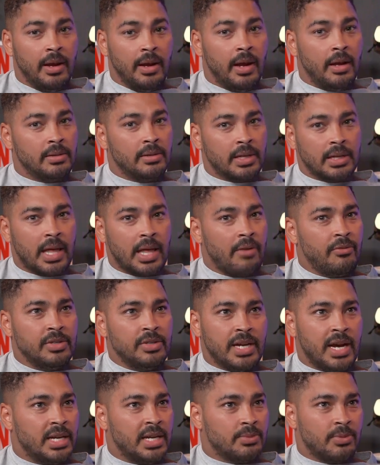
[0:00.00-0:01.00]
it's like the average
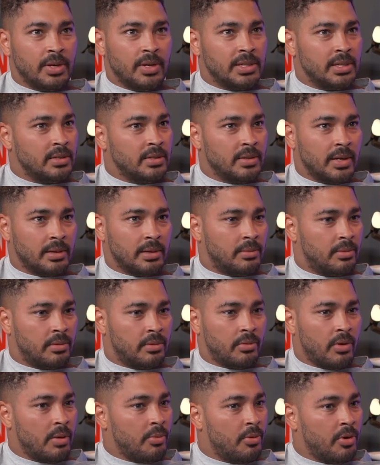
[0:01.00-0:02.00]
house price is like
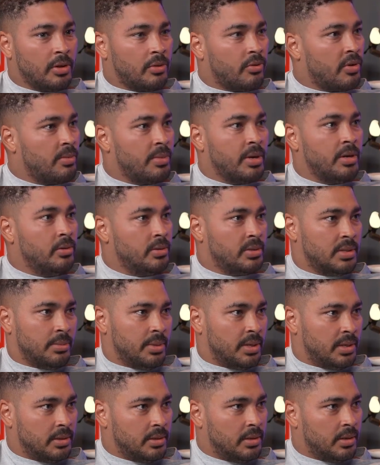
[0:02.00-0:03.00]
3.3 mil or
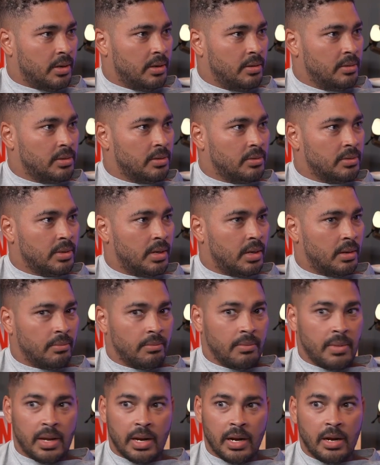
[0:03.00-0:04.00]
something, you know? So I was like,
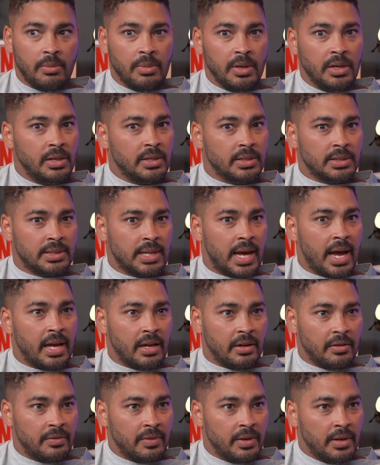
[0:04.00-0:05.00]
man, how am I going to
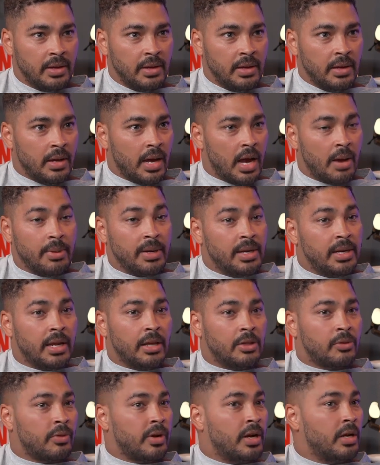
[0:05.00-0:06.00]
save? How am I going to
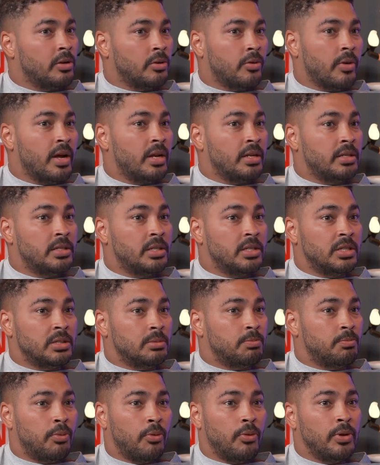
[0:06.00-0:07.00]
get 300 grand to
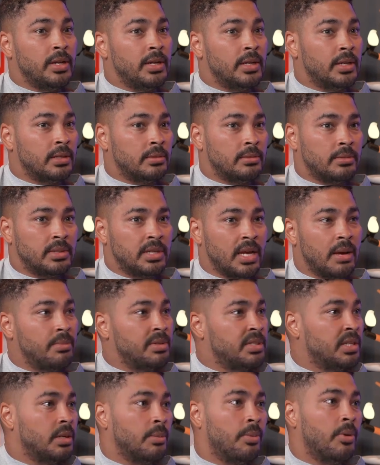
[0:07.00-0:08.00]
just put in a
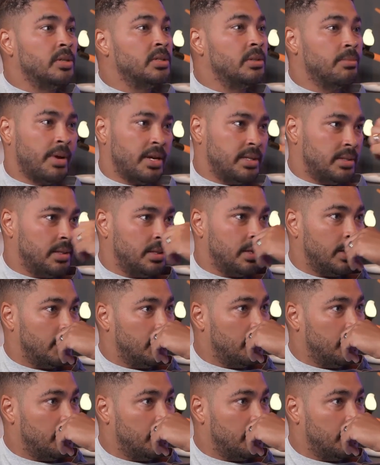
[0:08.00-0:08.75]
10% deposit basically?